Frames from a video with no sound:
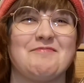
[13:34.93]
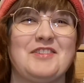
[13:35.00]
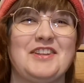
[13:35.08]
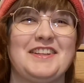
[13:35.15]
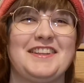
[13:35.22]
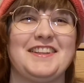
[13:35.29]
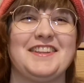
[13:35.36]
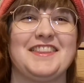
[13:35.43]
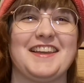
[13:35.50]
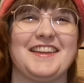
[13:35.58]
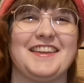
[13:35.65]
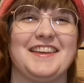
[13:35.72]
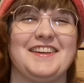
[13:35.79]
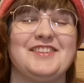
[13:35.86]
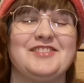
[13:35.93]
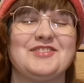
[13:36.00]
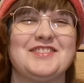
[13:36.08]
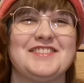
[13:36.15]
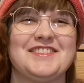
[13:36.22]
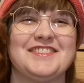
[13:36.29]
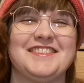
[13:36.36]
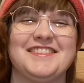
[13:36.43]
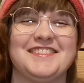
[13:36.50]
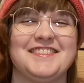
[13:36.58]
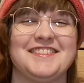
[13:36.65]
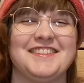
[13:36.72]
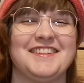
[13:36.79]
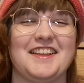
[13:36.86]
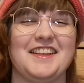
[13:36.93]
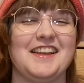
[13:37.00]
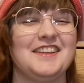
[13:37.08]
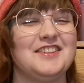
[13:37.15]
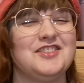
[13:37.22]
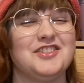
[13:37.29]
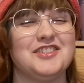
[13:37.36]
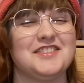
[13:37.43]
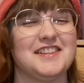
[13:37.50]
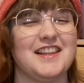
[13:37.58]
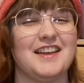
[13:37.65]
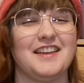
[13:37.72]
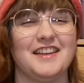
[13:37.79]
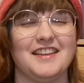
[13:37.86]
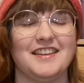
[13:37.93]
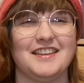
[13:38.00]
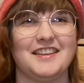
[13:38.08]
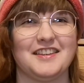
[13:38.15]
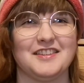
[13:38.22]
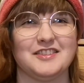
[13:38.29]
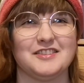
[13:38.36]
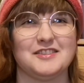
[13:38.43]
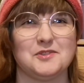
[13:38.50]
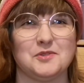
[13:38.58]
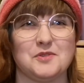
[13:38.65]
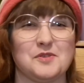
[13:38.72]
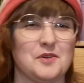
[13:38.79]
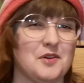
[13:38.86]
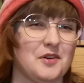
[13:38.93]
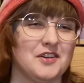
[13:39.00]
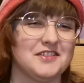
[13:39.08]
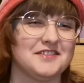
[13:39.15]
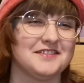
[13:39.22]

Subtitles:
But I think that counts. I just like to draw,